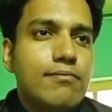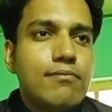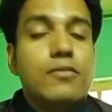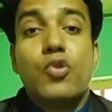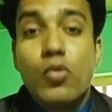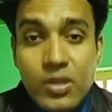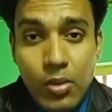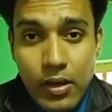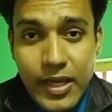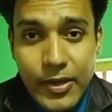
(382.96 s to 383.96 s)

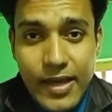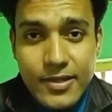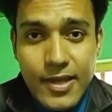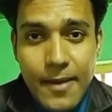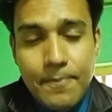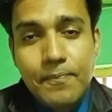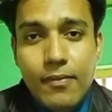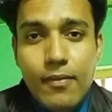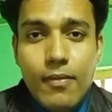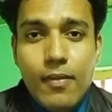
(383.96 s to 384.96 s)
notable you can say,
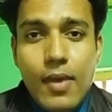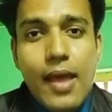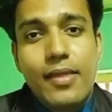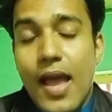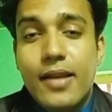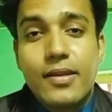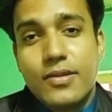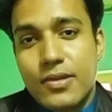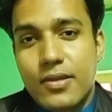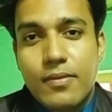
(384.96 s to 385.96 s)
and that
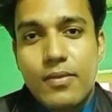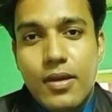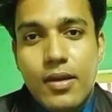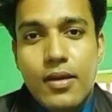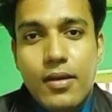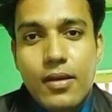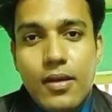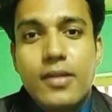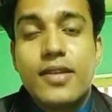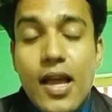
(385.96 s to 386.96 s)
is
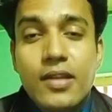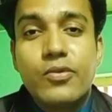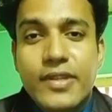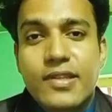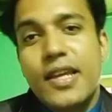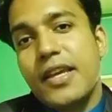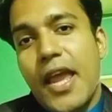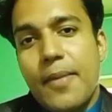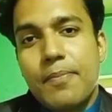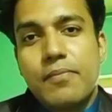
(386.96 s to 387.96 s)
tongue twisting
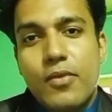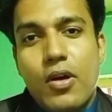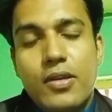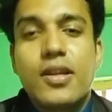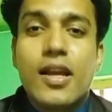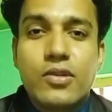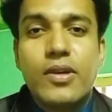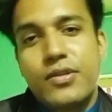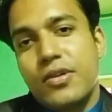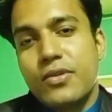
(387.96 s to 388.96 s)
game, or tongue
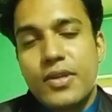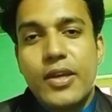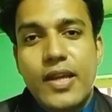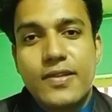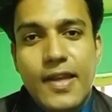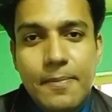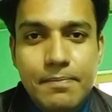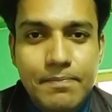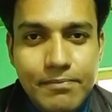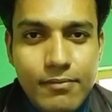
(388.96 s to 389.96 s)
twisters you can say.
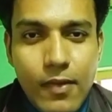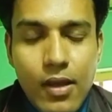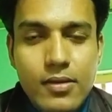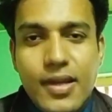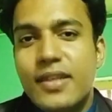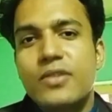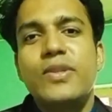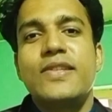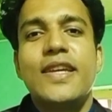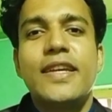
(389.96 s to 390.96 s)
Tongue
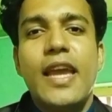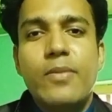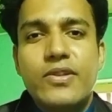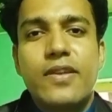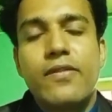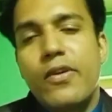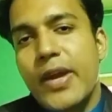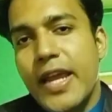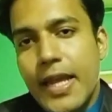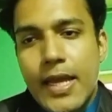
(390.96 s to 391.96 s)
twisting game is a very